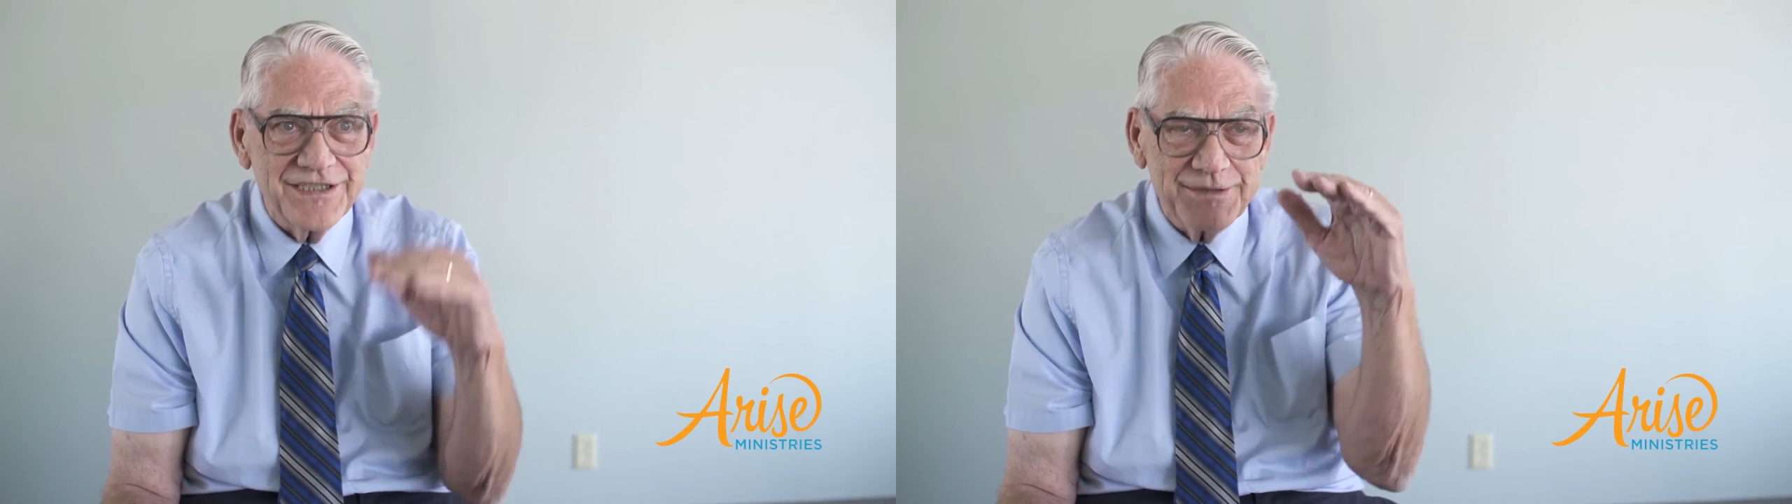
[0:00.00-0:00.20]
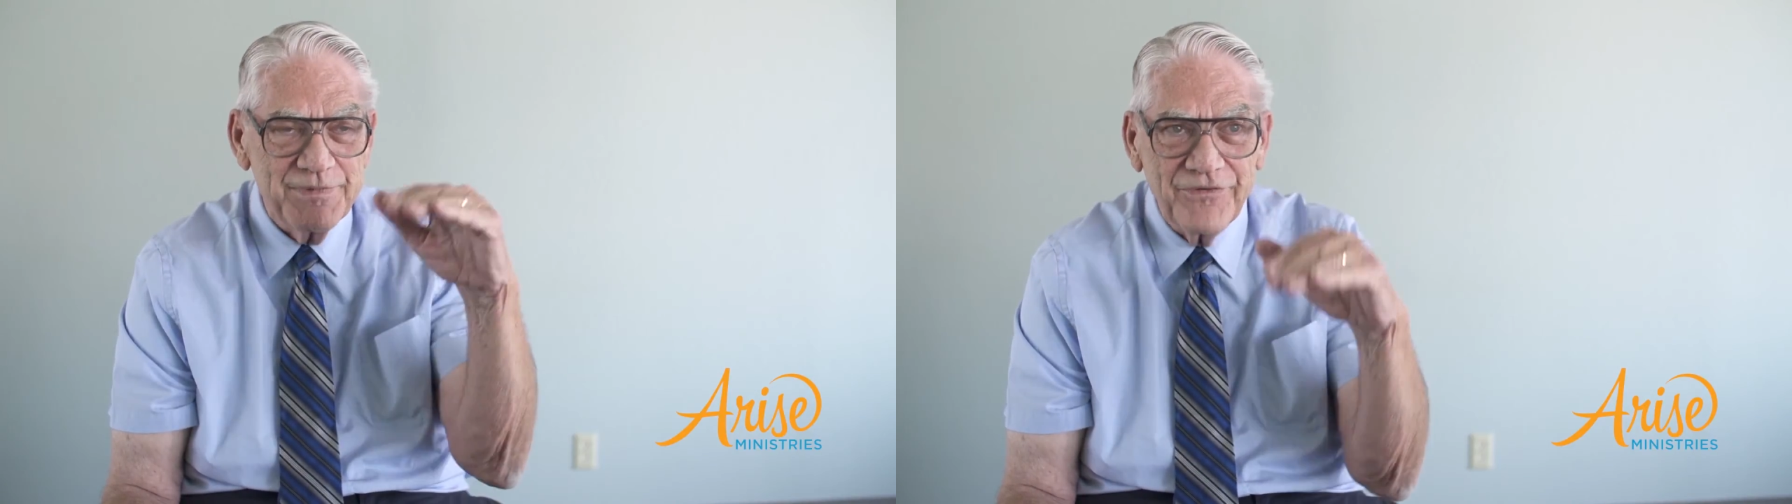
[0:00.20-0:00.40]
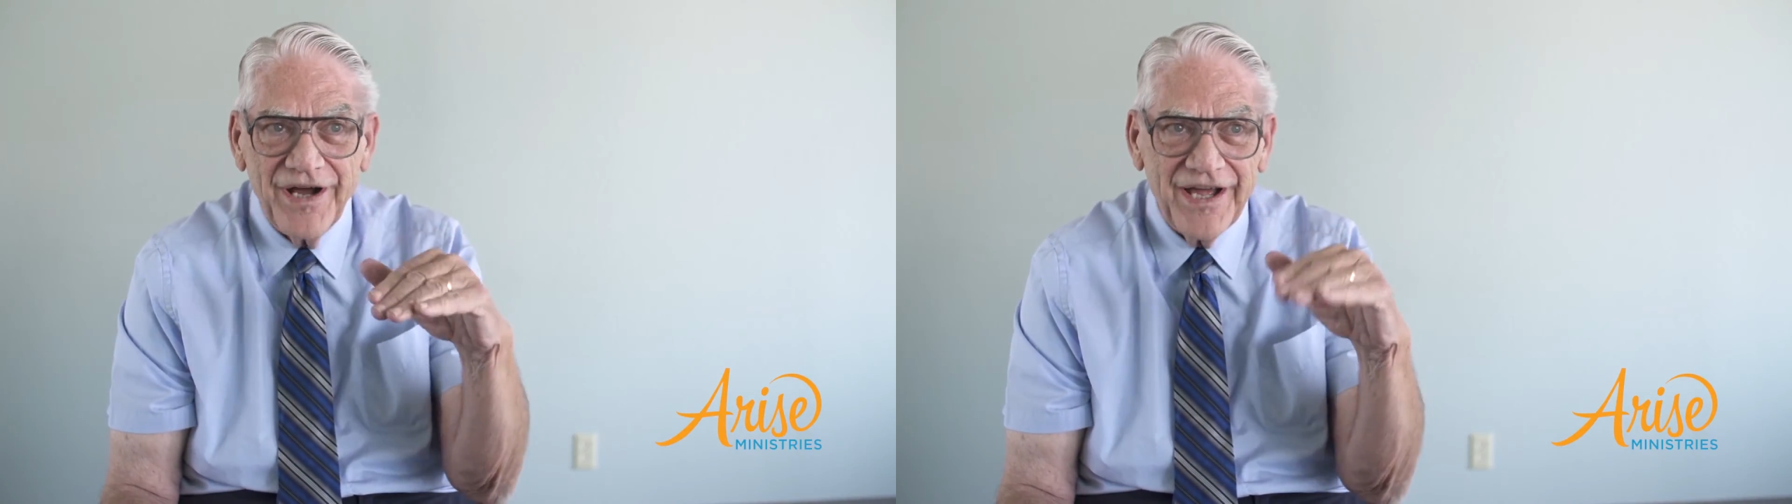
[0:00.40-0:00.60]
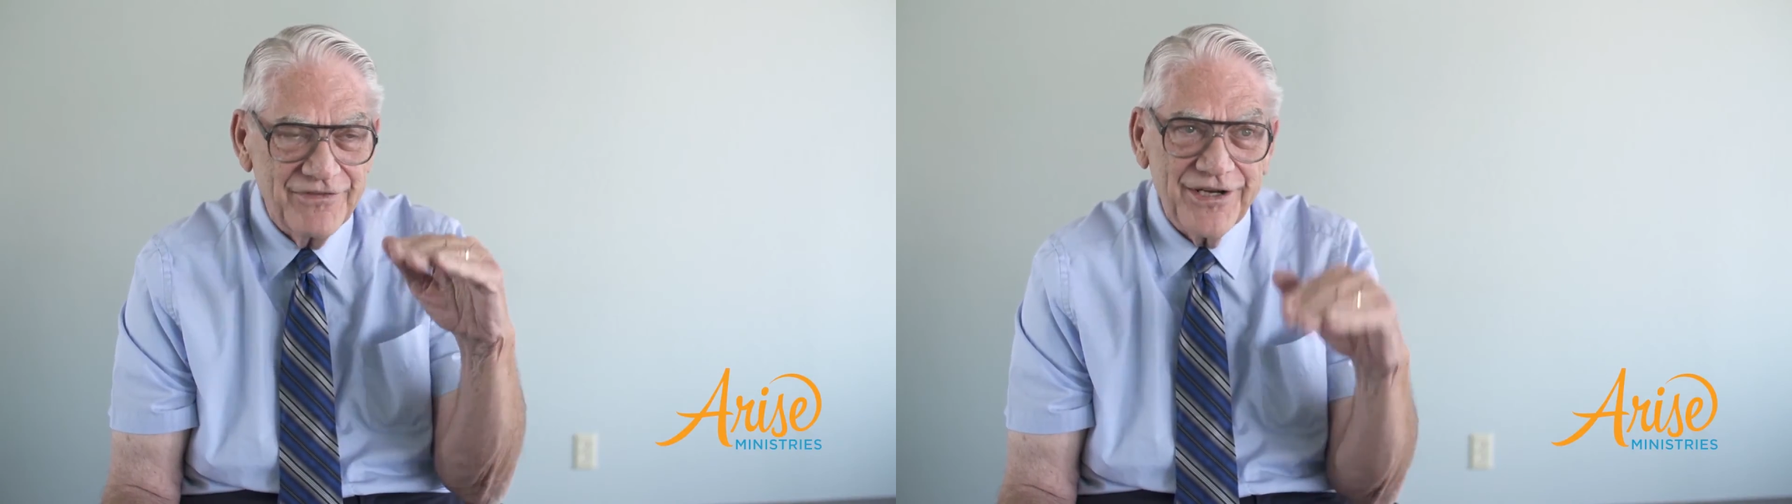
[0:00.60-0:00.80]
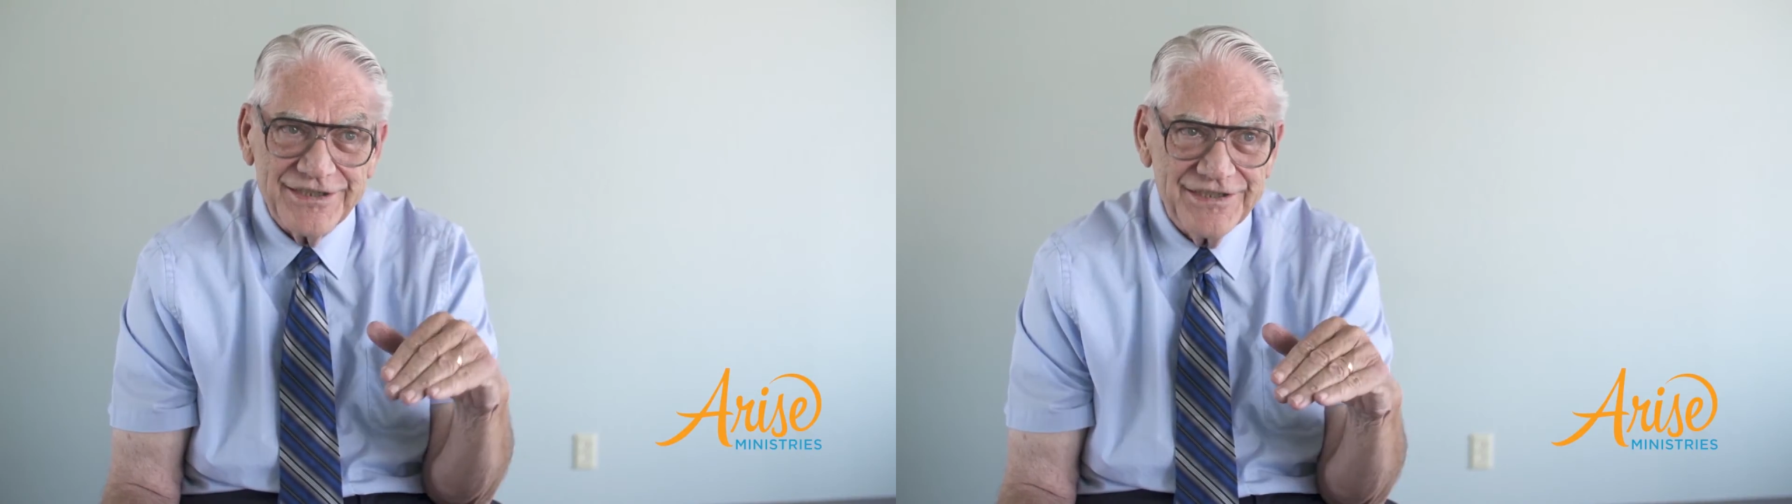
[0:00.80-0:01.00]

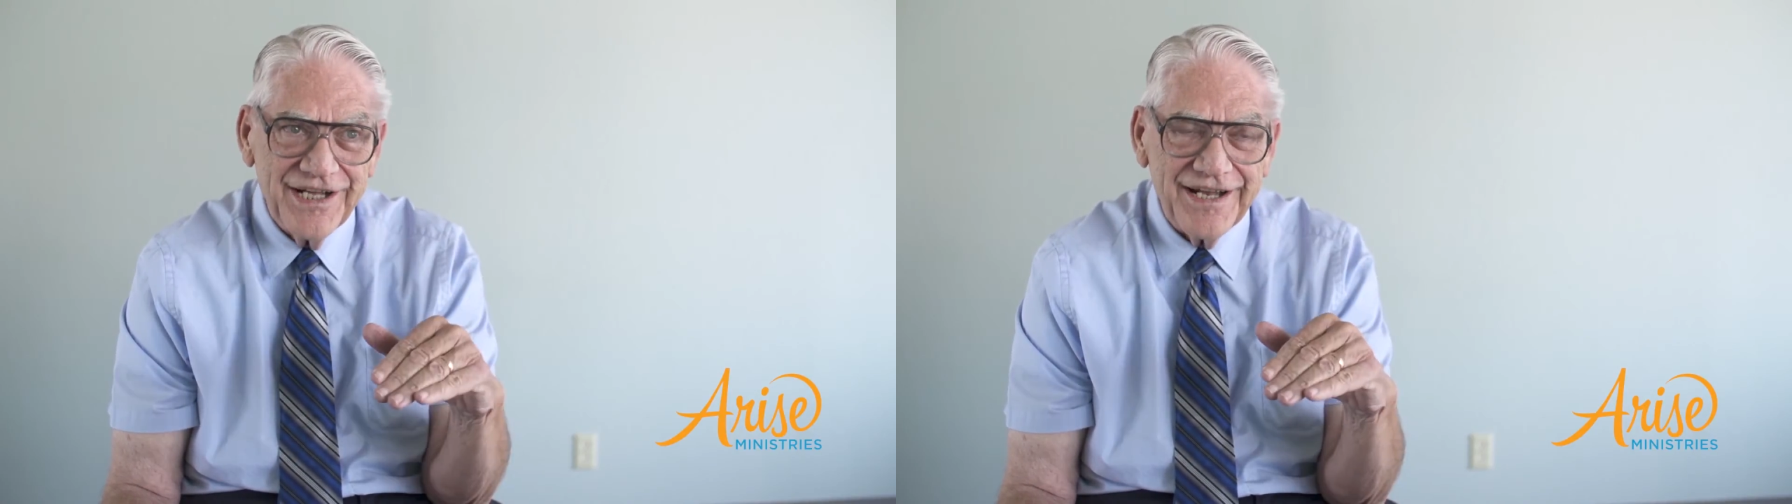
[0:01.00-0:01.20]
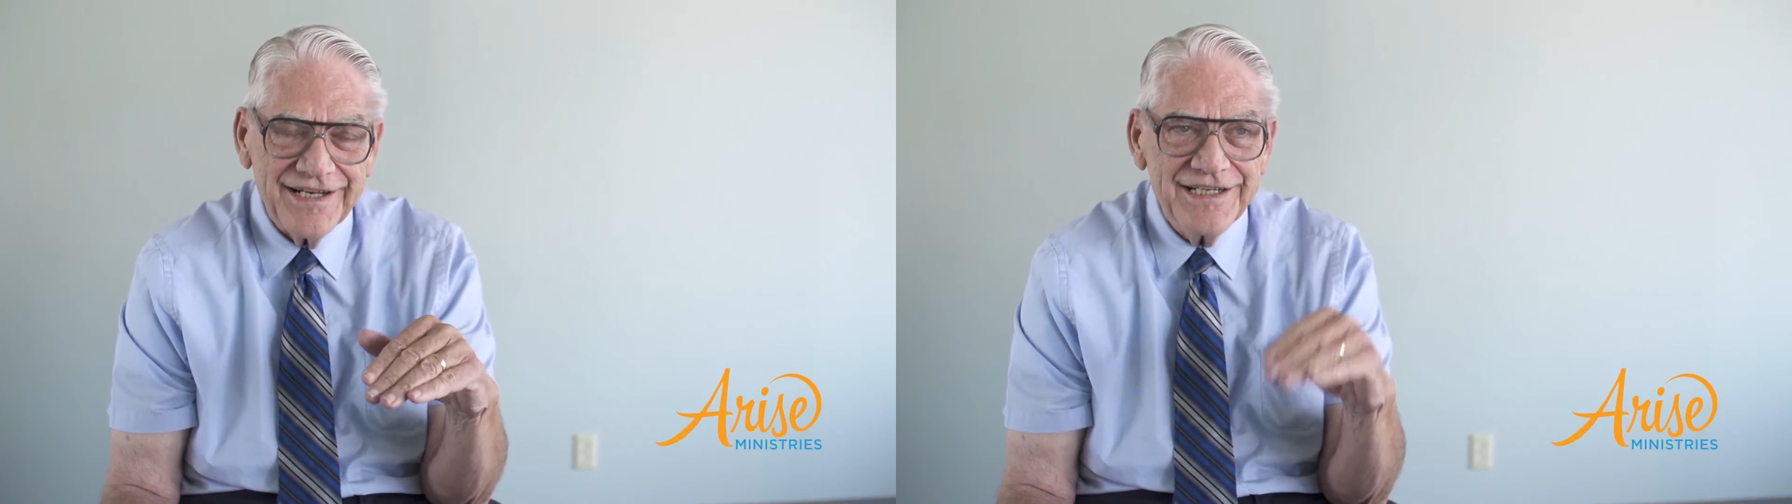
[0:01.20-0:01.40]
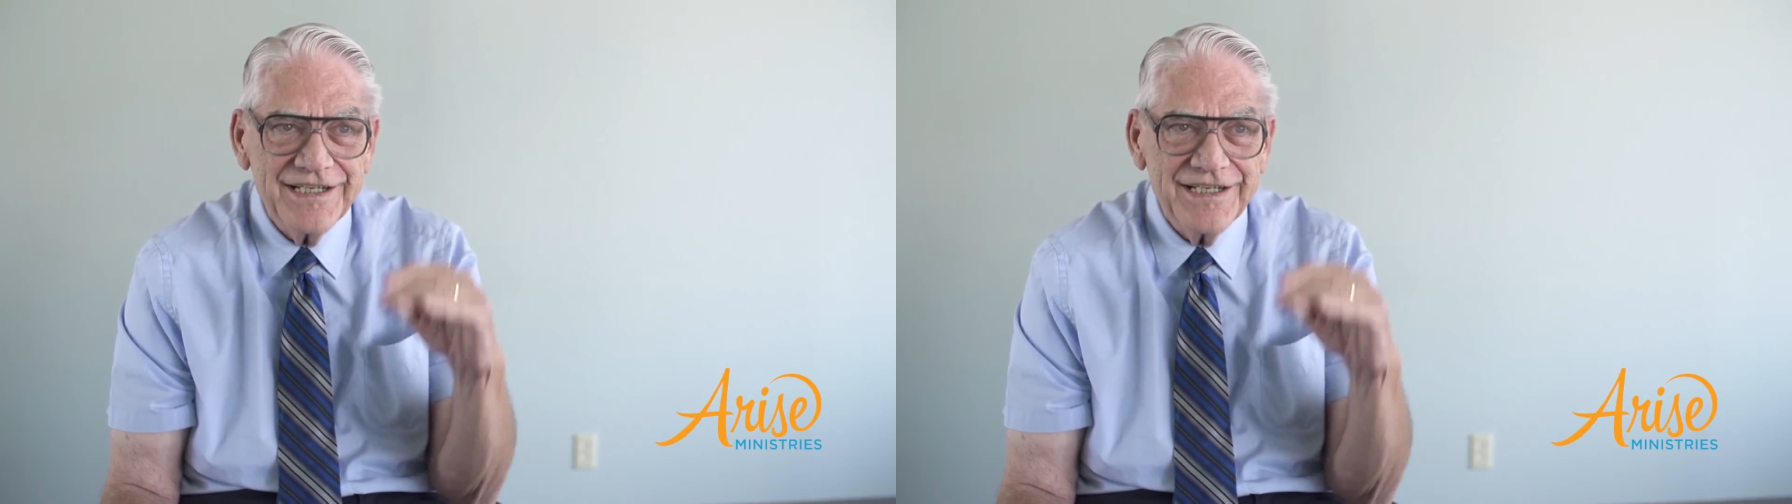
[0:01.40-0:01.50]
husband-wife. No, it's not.